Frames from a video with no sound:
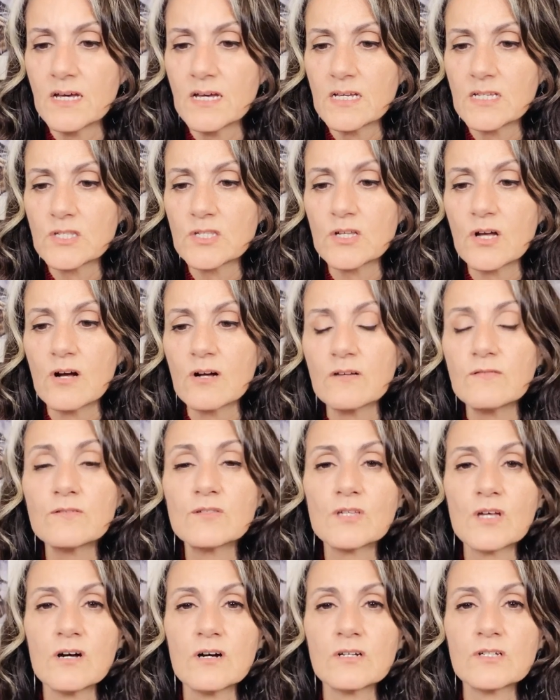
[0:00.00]
Song of
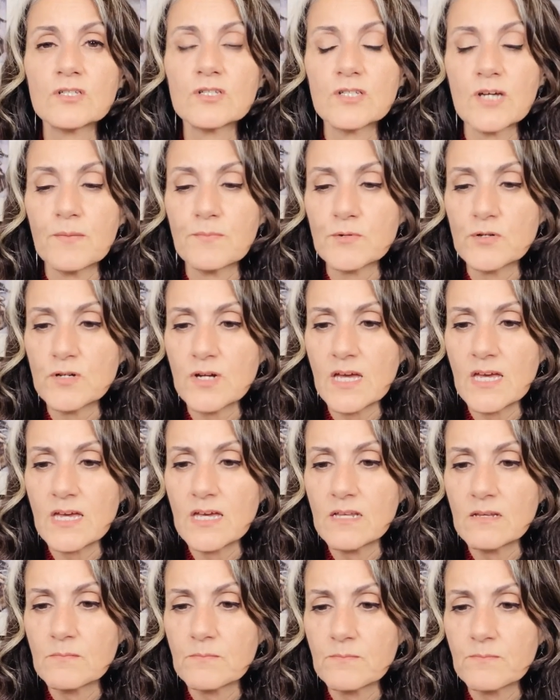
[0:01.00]
Songs, chapter 8,
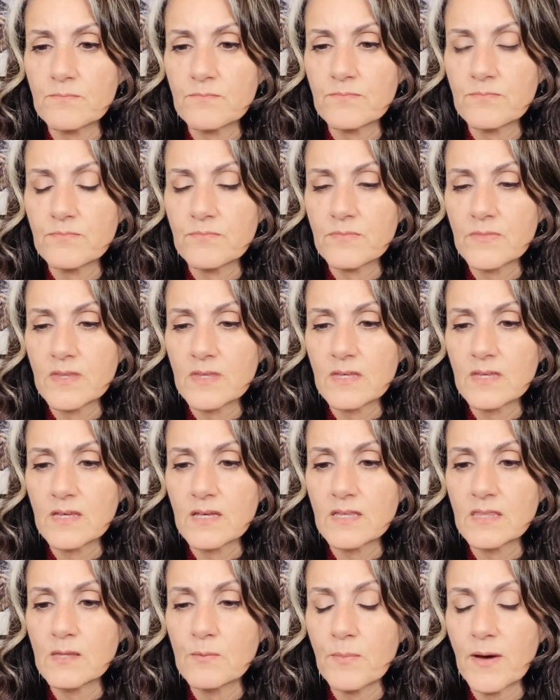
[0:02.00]

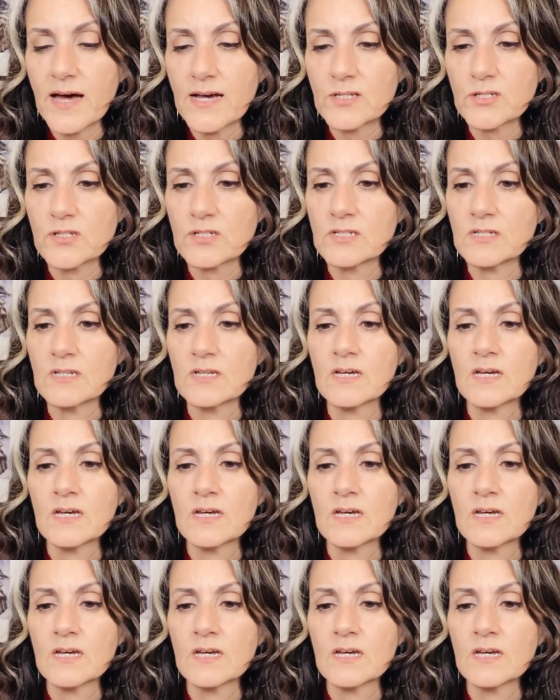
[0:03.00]
in the Passion.